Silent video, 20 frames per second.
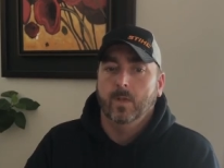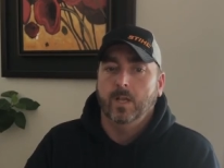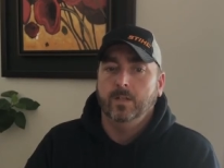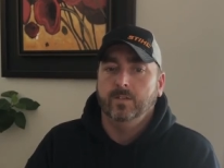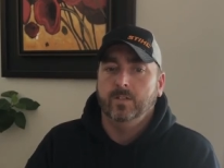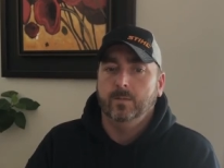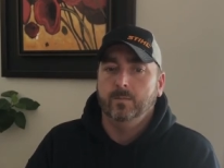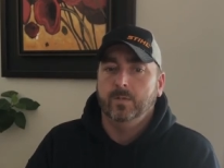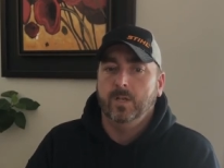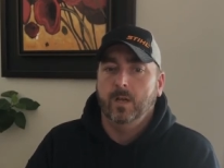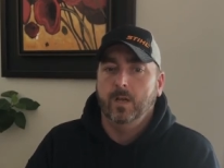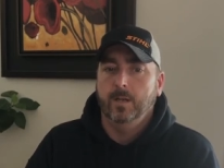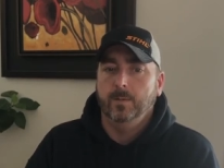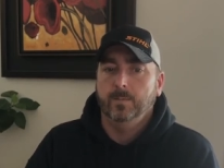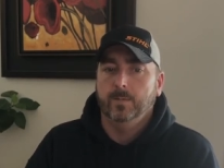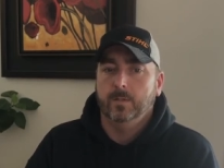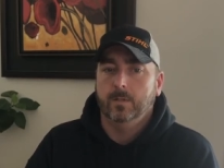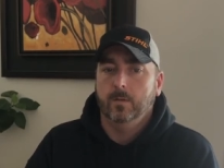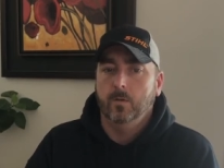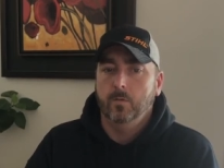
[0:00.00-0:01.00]
And
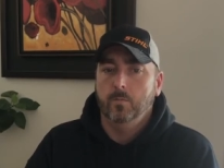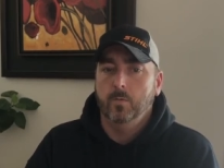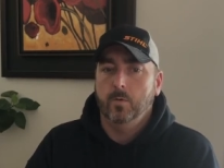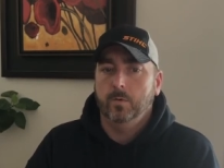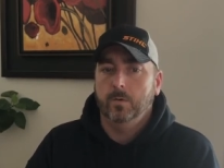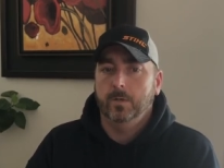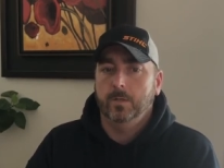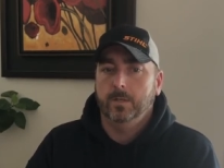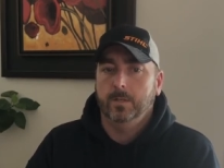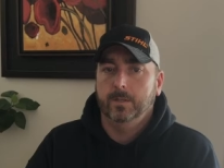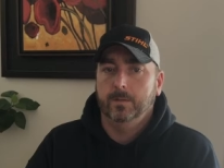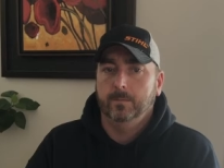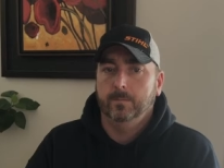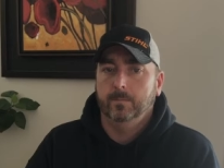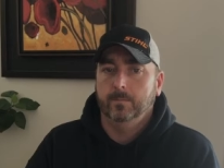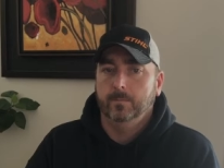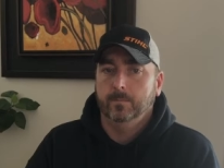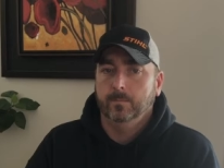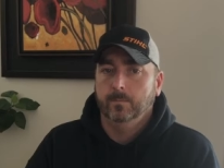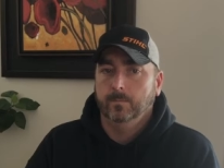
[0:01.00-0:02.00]
sometimes the homeowner
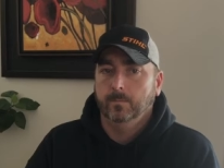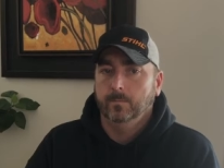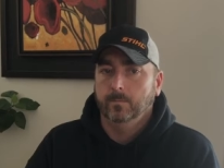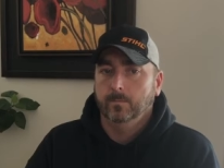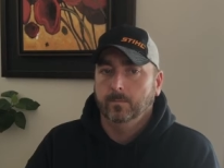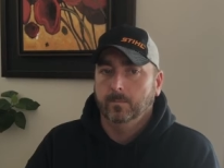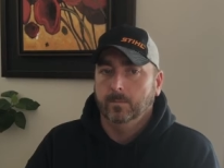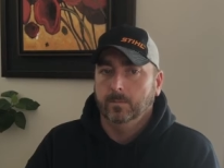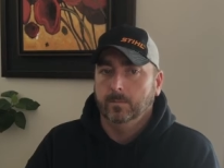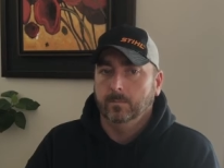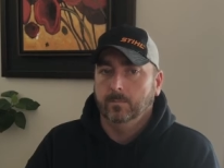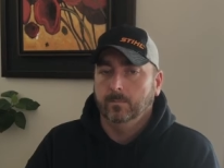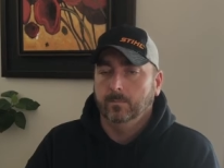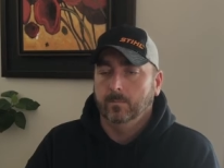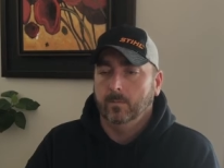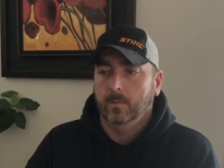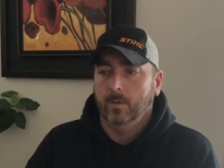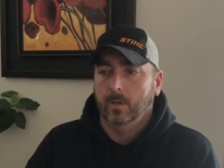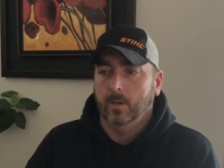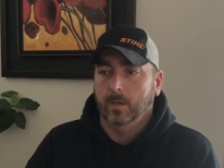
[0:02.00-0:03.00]

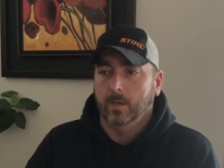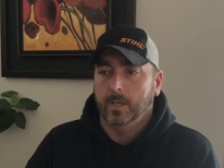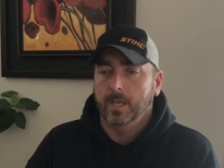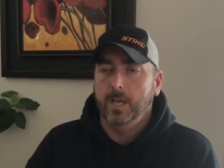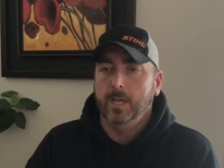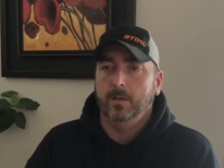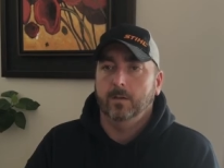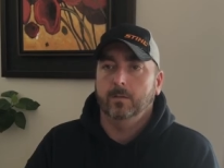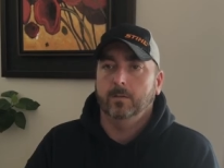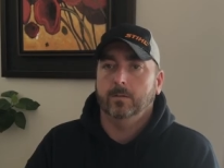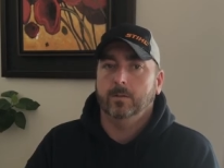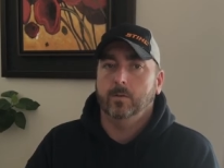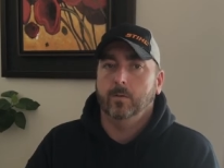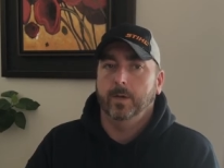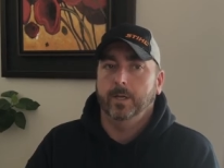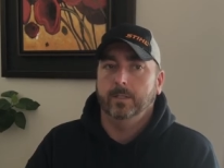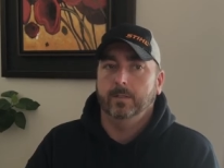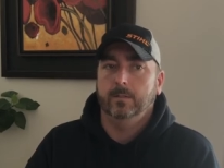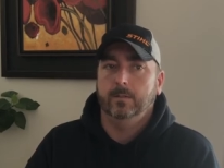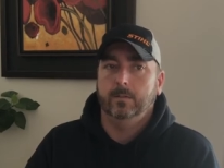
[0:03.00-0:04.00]
can't
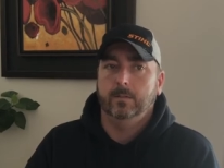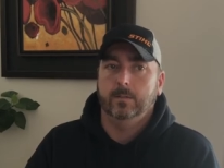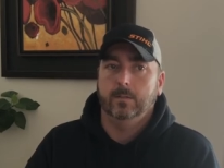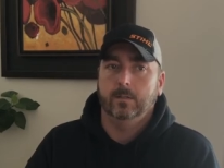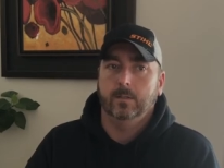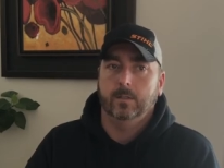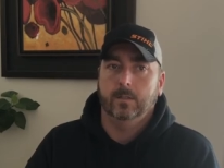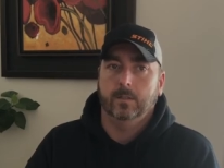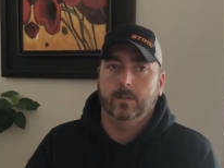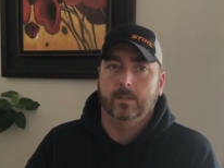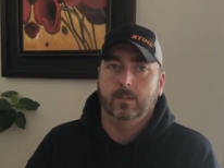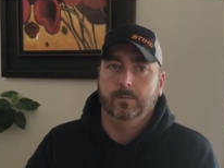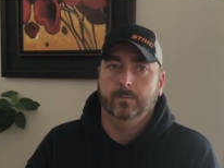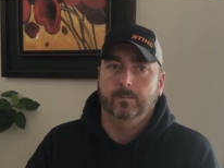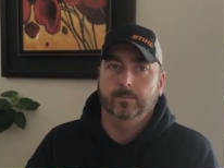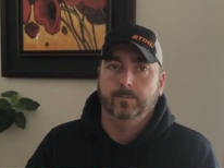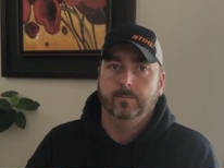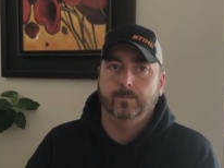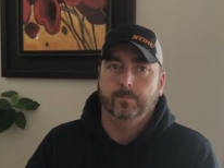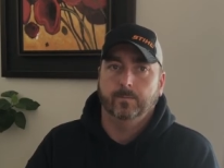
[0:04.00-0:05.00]
quite
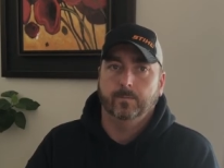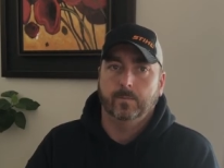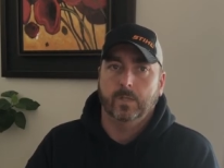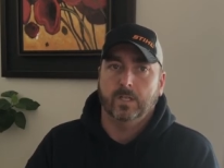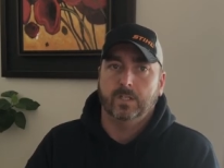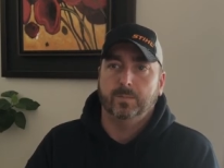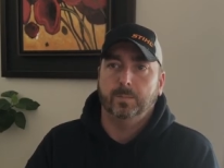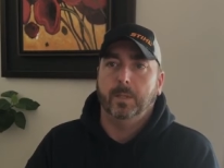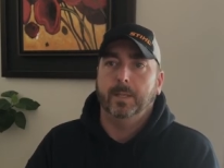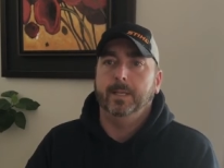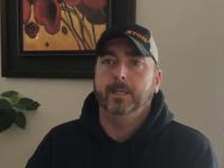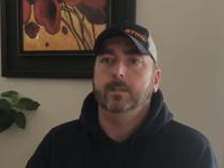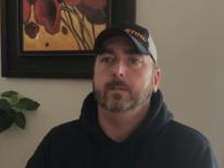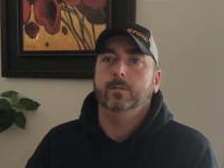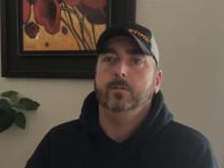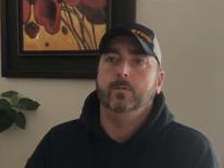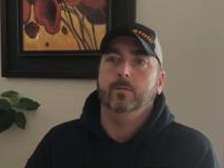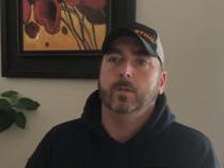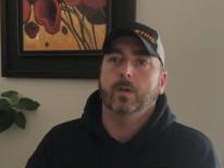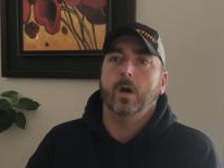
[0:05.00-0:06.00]
explain
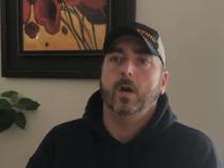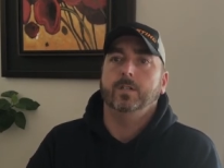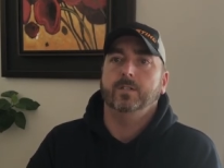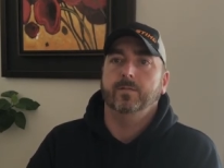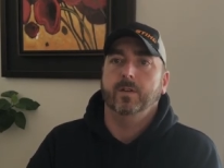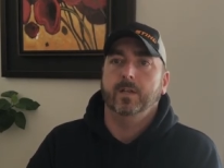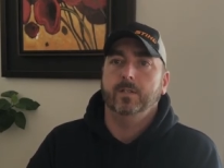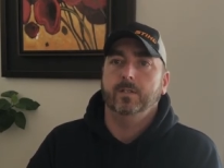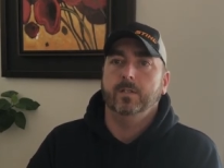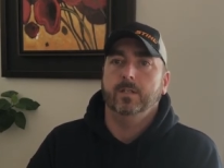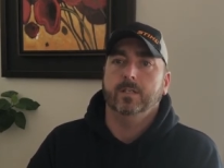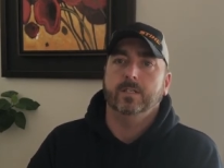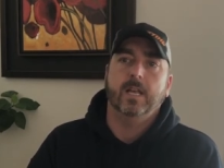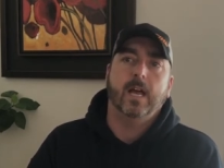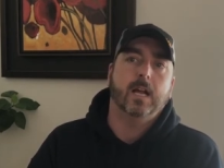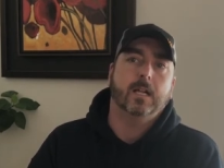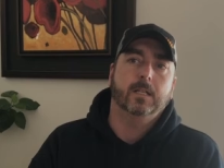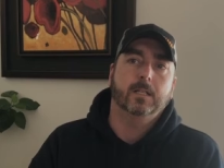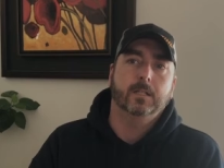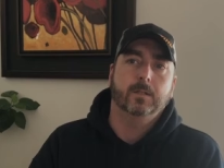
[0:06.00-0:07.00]
to the conservation
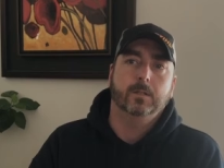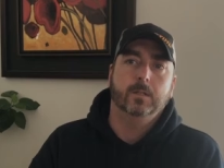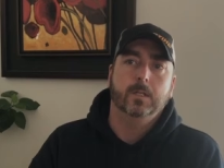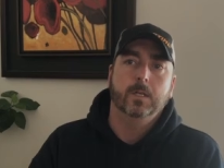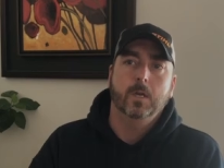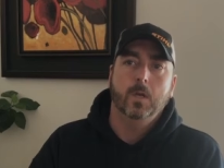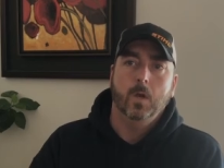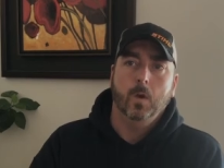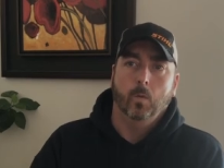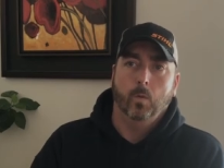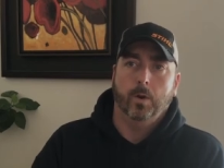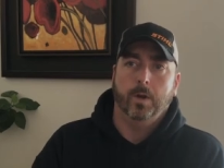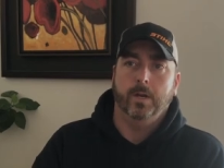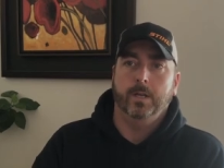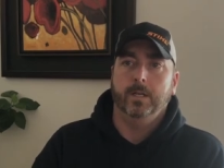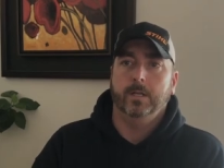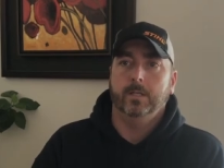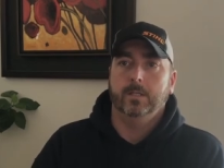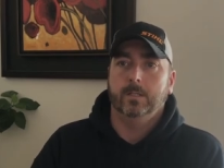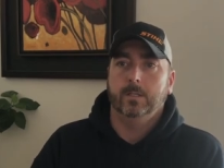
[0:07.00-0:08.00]
exactly what it
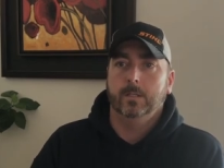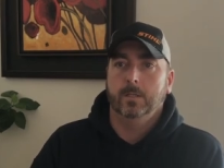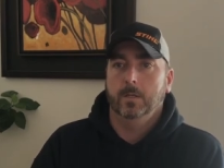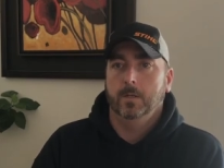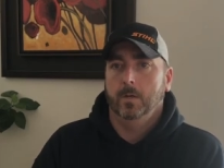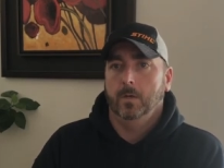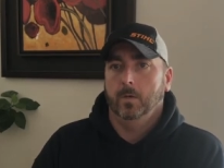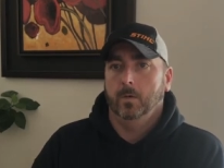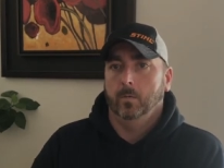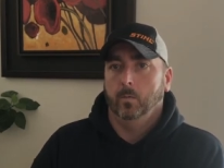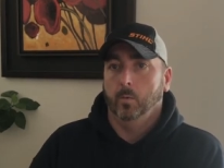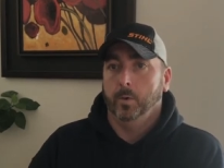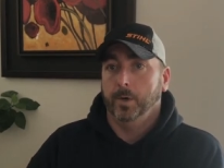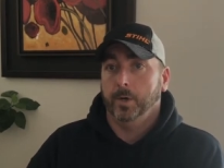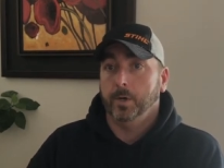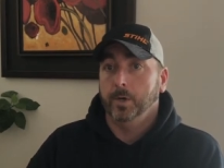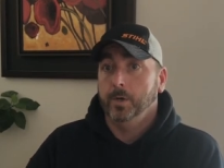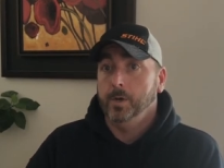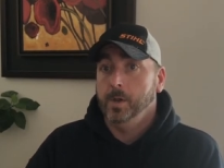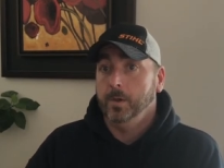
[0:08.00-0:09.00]
is we're
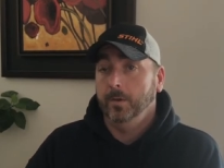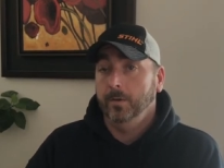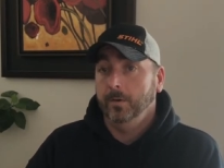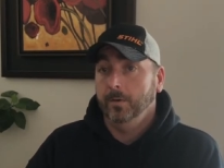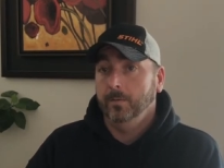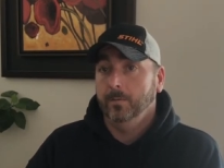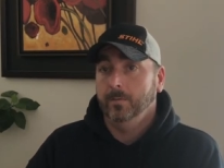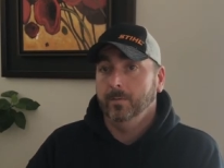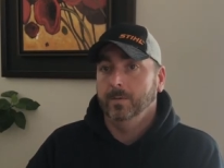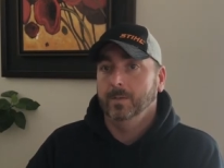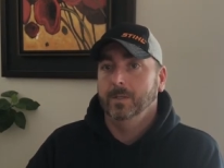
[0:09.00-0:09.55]
going to do.